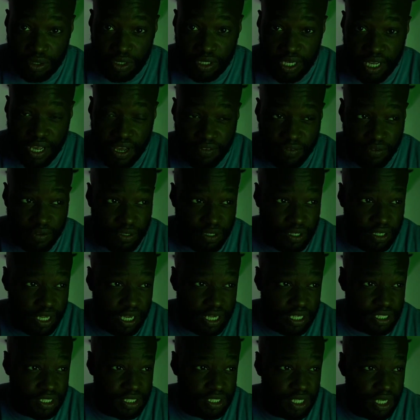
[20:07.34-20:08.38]
you can have with
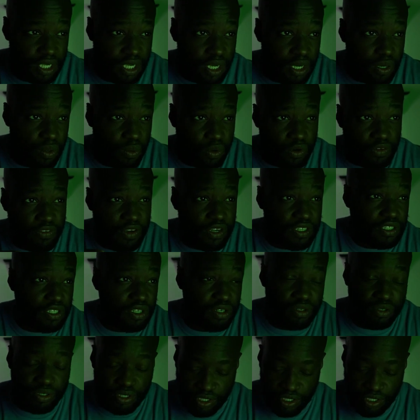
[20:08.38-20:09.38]
lights. What if I turn